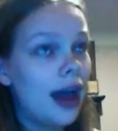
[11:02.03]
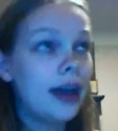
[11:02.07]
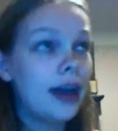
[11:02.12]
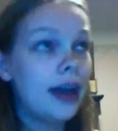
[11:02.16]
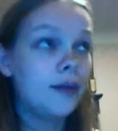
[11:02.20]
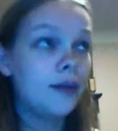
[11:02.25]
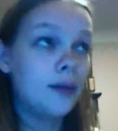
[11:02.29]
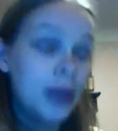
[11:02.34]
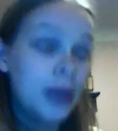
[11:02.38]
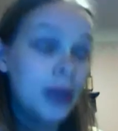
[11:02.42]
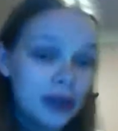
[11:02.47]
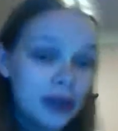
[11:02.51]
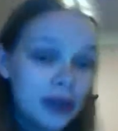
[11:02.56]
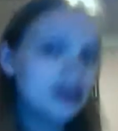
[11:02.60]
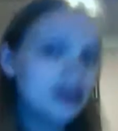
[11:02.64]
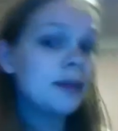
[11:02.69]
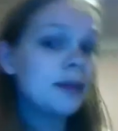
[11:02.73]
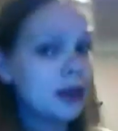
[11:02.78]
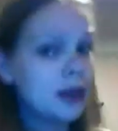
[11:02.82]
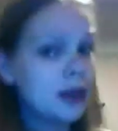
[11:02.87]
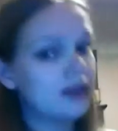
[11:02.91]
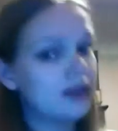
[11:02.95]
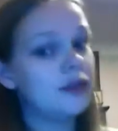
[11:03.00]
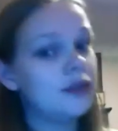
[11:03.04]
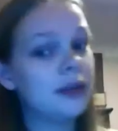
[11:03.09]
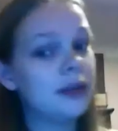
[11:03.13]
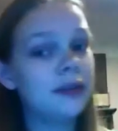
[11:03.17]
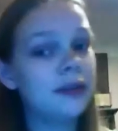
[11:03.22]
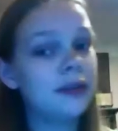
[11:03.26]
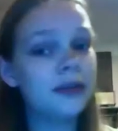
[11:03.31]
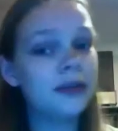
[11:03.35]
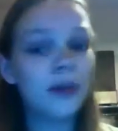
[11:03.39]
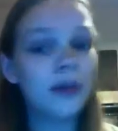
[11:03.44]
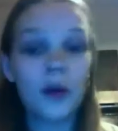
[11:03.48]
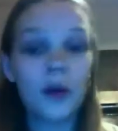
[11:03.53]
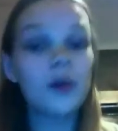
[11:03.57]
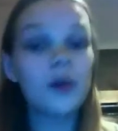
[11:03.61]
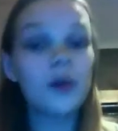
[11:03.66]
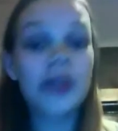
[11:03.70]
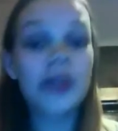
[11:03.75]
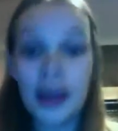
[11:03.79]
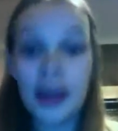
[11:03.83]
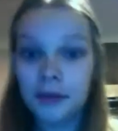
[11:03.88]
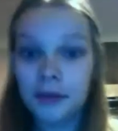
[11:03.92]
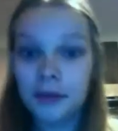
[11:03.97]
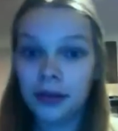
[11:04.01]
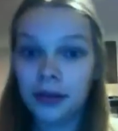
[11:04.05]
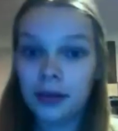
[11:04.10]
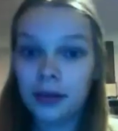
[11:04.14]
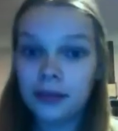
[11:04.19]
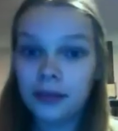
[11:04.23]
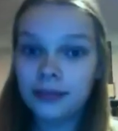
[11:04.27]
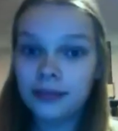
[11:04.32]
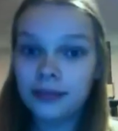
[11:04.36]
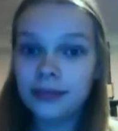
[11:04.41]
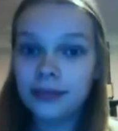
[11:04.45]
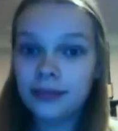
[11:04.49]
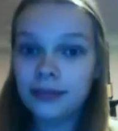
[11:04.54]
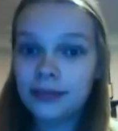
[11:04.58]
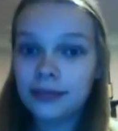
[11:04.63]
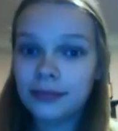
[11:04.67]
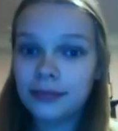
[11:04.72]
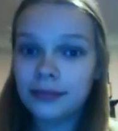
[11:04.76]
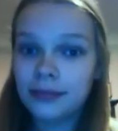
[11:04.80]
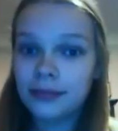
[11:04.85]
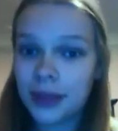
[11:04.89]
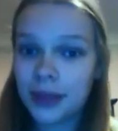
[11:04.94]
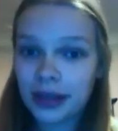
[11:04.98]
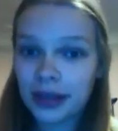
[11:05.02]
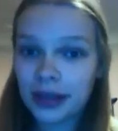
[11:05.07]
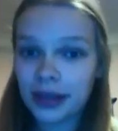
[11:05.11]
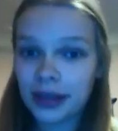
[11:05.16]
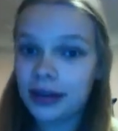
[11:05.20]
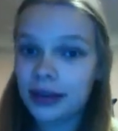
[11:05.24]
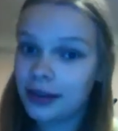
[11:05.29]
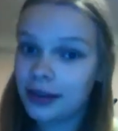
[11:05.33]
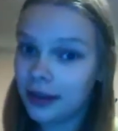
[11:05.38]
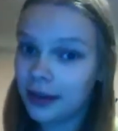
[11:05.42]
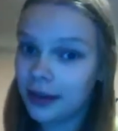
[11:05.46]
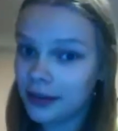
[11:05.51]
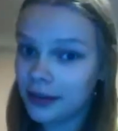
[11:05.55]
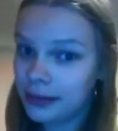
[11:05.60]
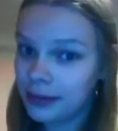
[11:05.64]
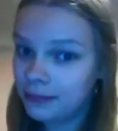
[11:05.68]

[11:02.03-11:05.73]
will be doing a punishment, or several, because I deserve it.